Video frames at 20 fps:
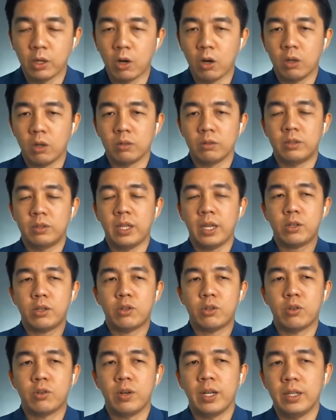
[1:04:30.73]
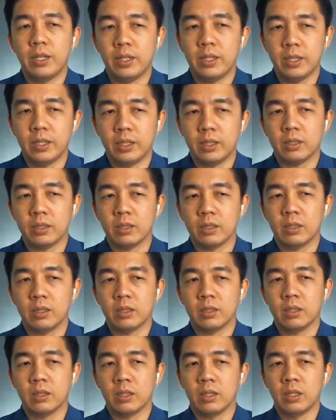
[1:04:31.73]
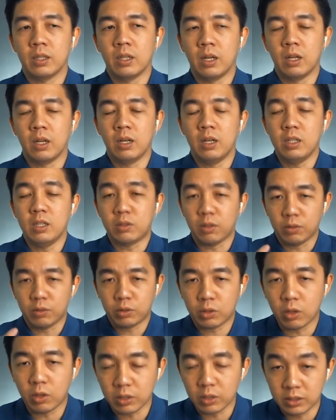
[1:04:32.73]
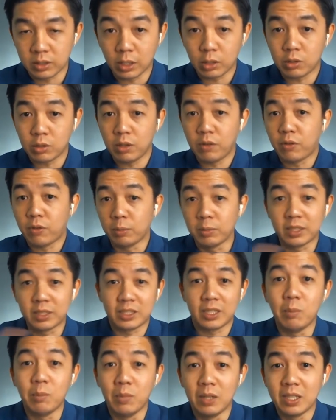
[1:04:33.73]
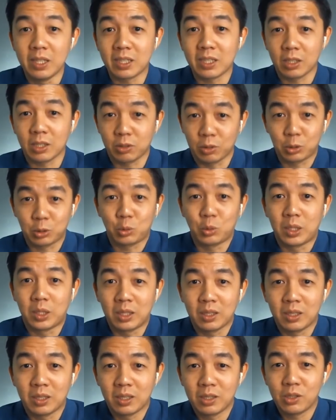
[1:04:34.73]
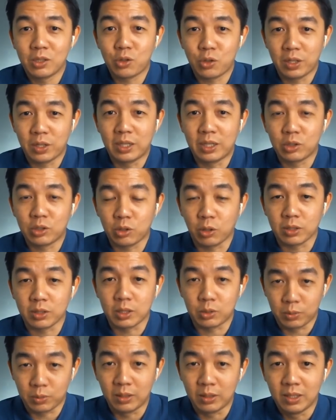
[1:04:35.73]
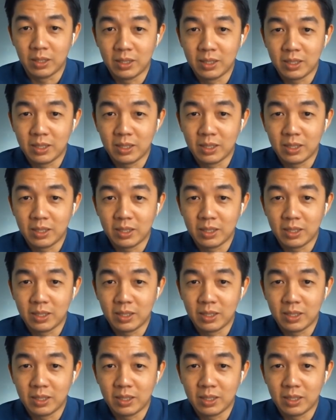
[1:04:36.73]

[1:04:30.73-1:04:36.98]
your day trading uh, list of stock is actually from the same list as your swing trading stocks as well.